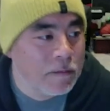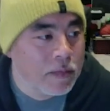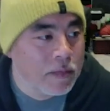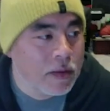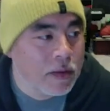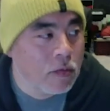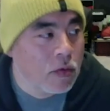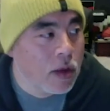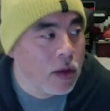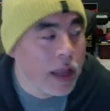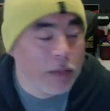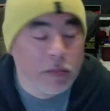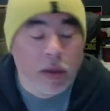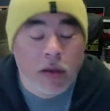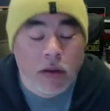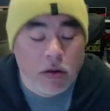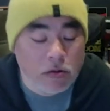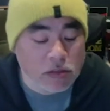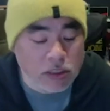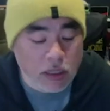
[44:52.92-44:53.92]

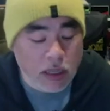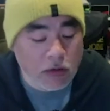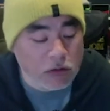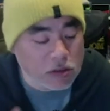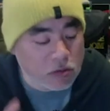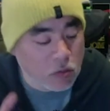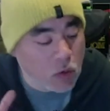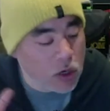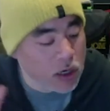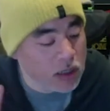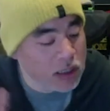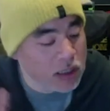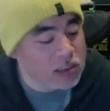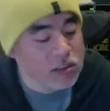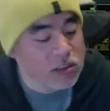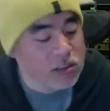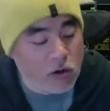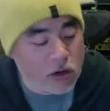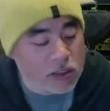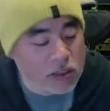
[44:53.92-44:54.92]
it was one of these
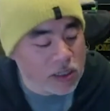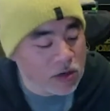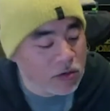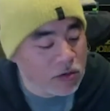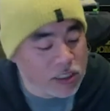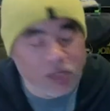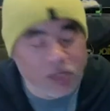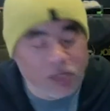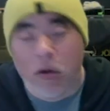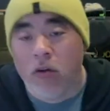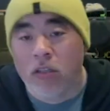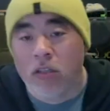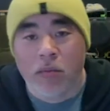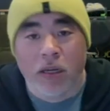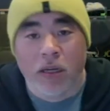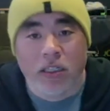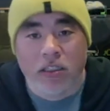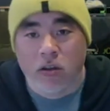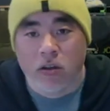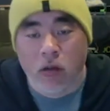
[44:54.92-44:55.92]
stories that really spoke to
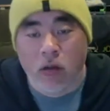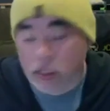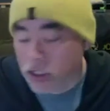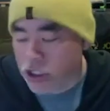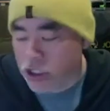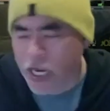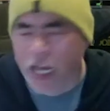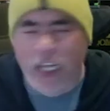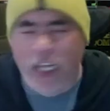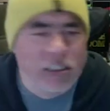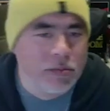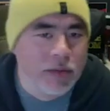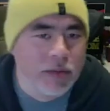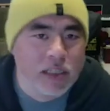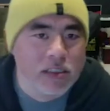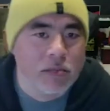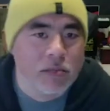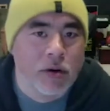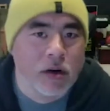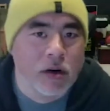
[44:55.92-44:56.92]
my soul and changed me
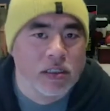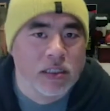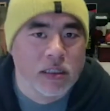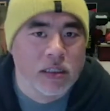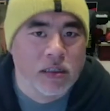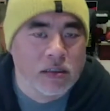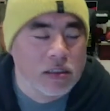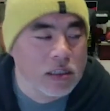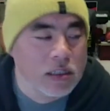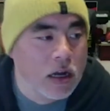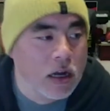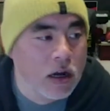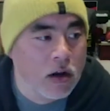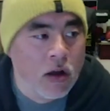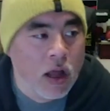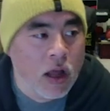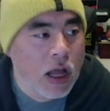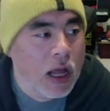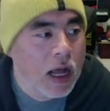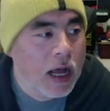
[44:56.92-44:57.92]
as a person. So
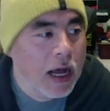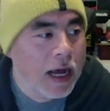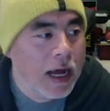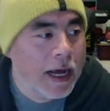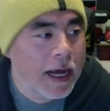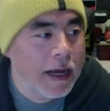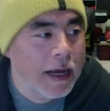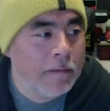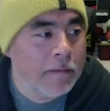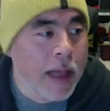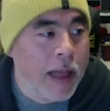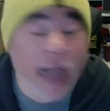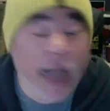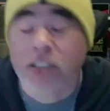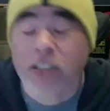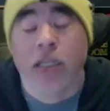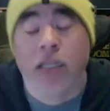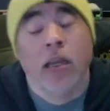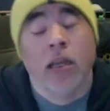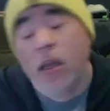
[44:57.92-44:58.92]

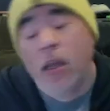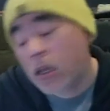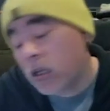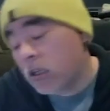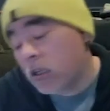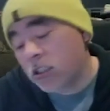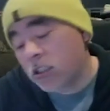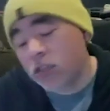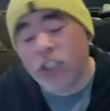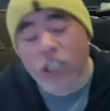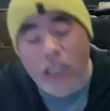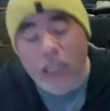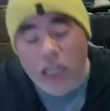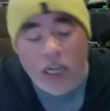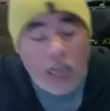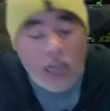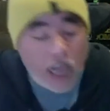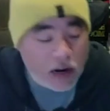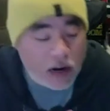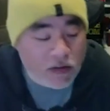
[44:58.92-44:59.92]
so Gene
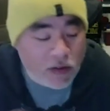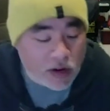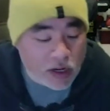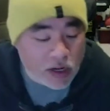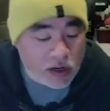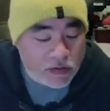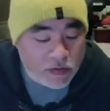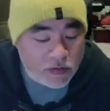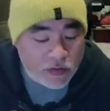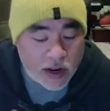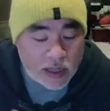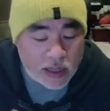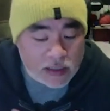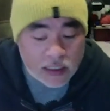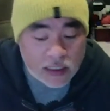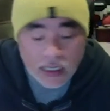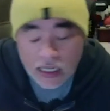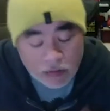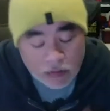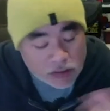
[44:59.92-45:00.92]
and I are very good friends,
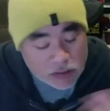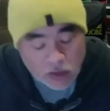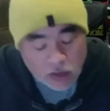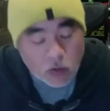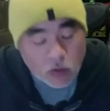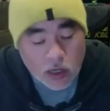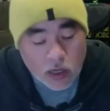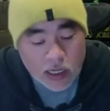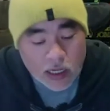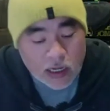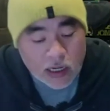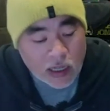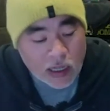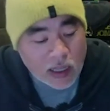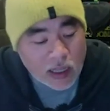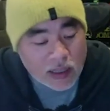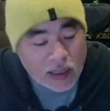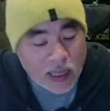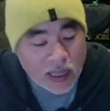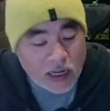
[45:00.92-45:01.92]
and he was the one
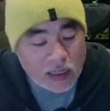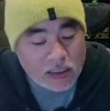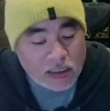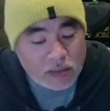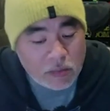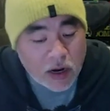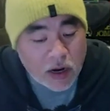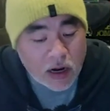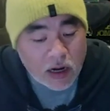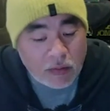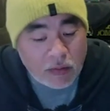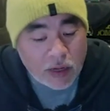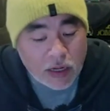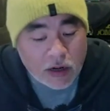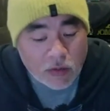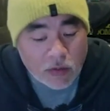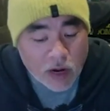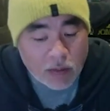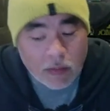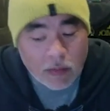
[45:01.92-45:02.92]
that inspired me
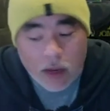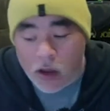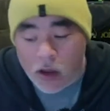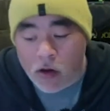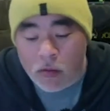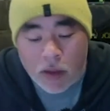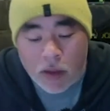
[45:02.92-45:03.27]
to write my own